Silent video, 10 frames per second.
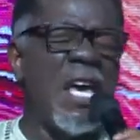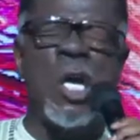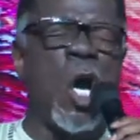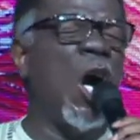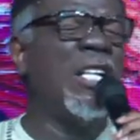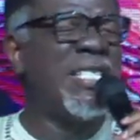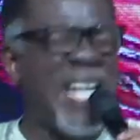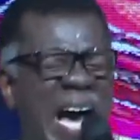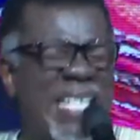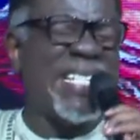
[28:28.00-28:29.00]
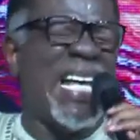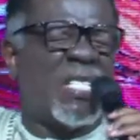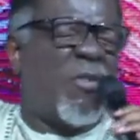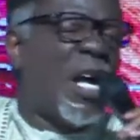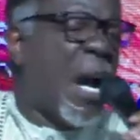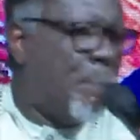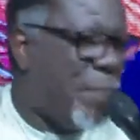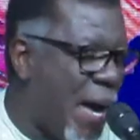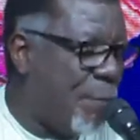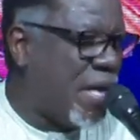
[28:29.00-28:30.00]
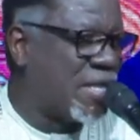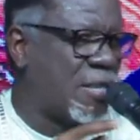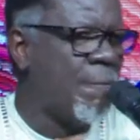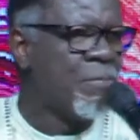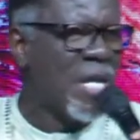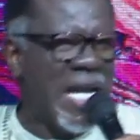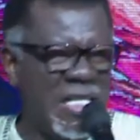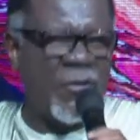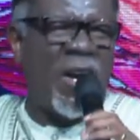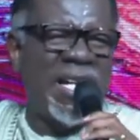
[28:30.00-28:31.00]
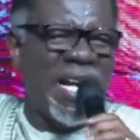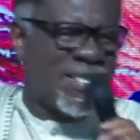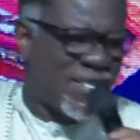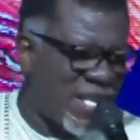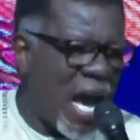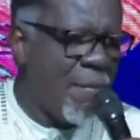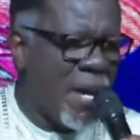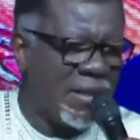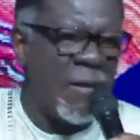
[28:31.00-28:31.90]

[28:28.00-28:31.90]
God does is for a purpose, is for an assignment.